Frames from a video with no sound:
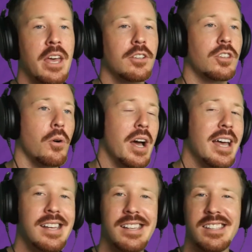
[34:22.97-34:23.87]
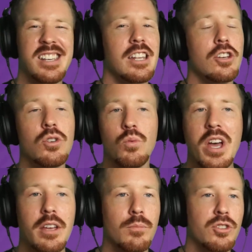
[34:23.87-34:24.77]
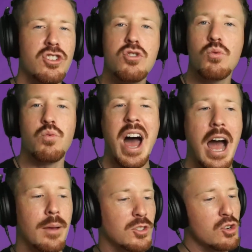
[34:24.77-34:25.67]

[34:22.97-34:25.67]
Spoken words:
So You get new rhythms, new rhymes,